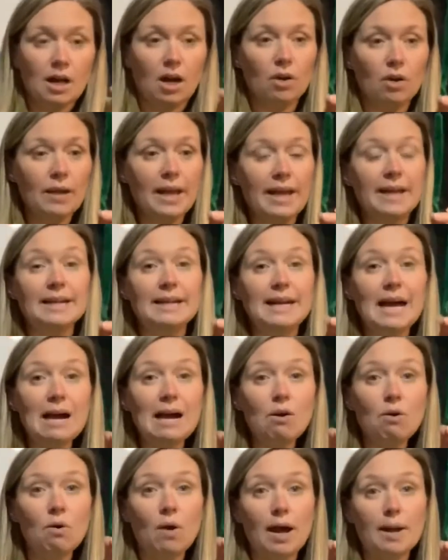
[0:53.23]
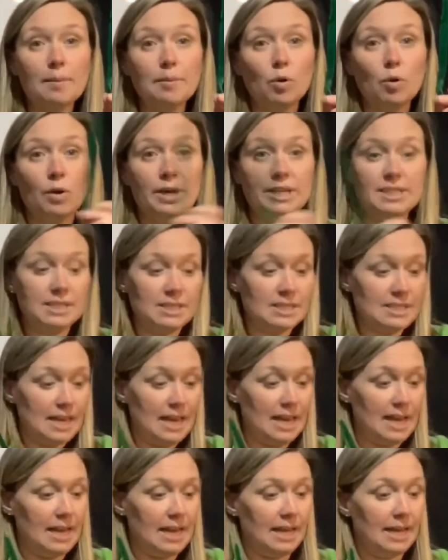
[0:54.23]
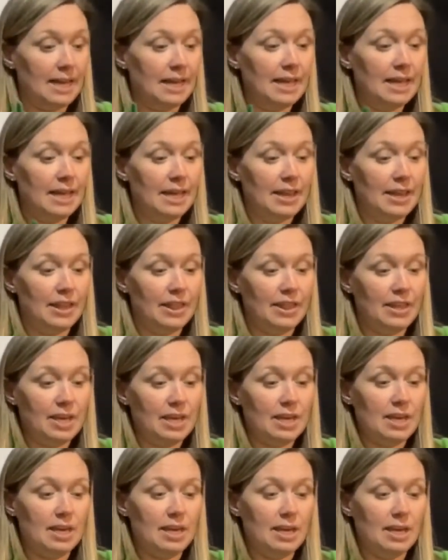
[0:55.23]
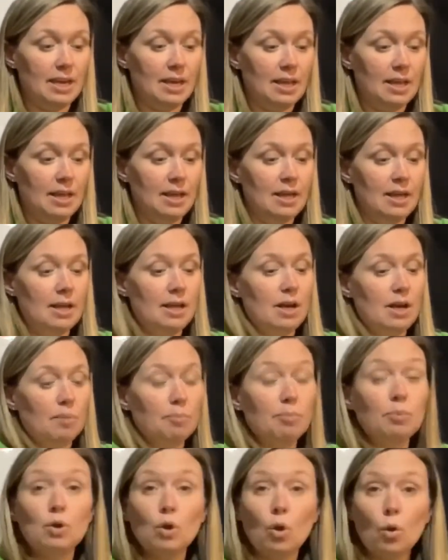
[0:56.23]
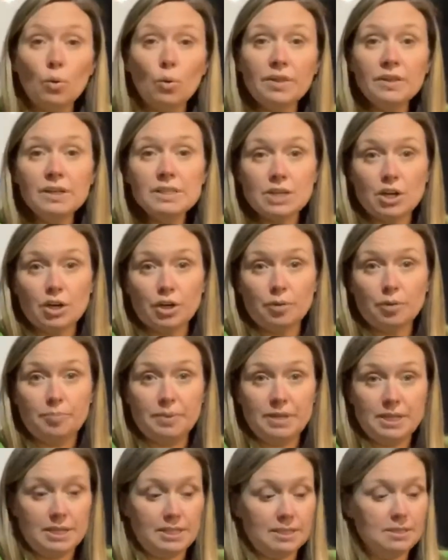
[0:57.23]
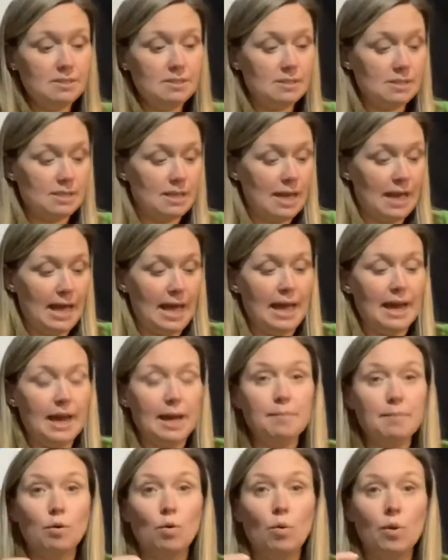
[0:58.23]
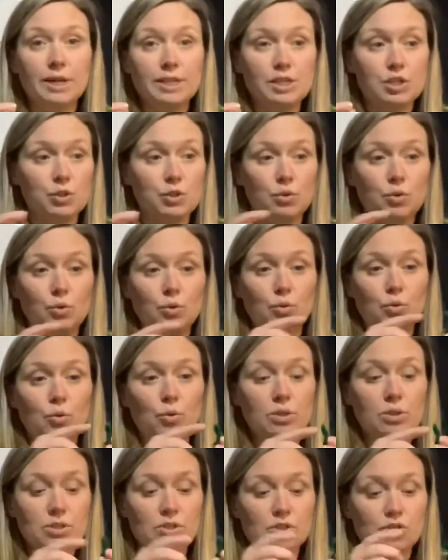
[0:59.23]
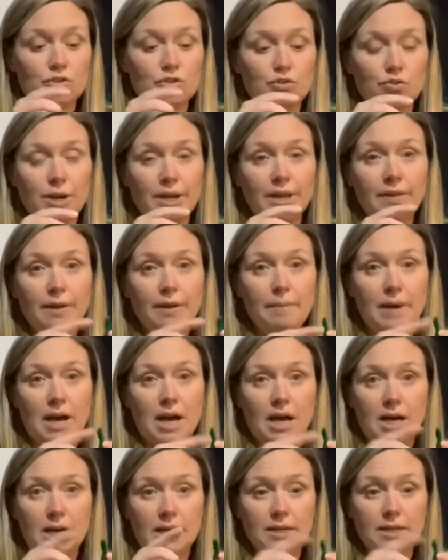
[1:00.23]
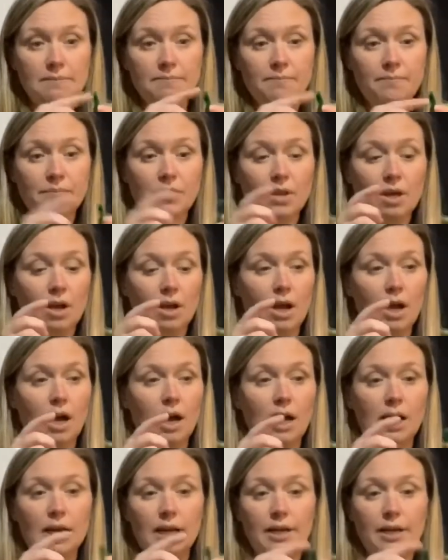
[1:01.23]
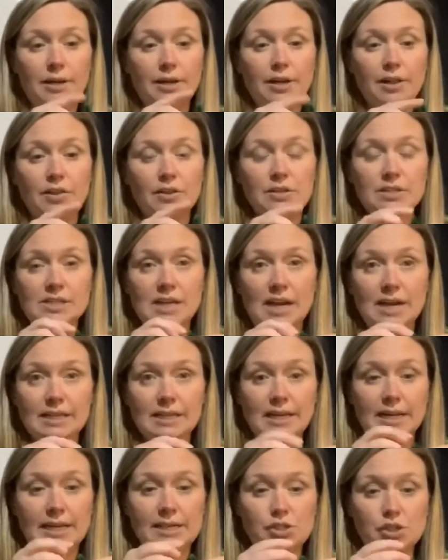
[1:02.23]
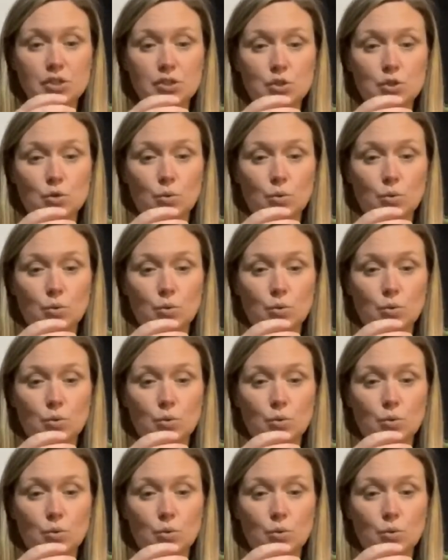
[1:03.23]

Okay, now I'm going to take the glow in the dark beads and I'm going to string them on on the side that I just